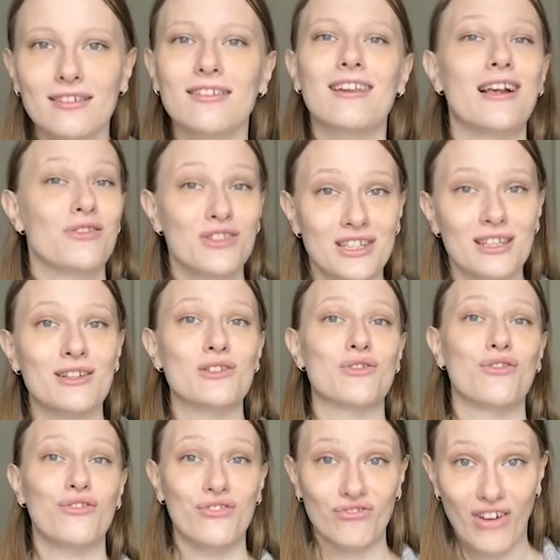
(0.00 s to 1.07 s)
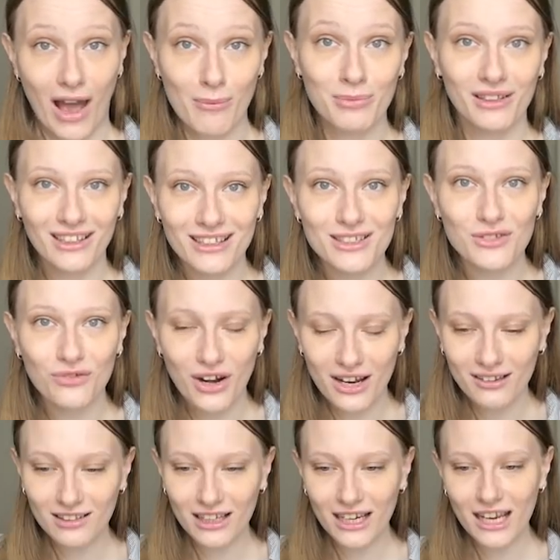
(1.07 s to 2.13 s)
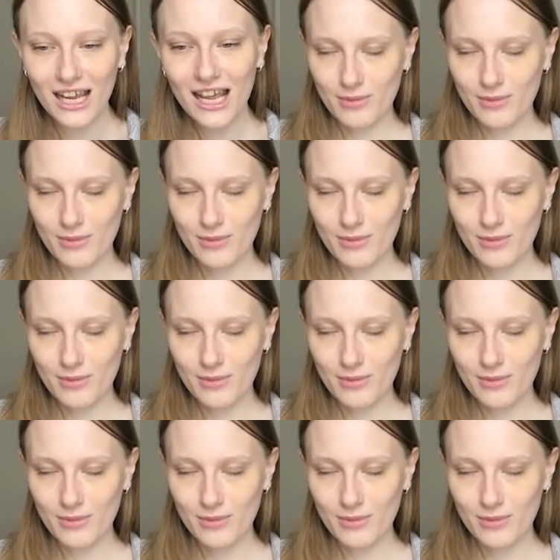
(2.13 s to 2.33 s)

That scene is fabulous, frankly.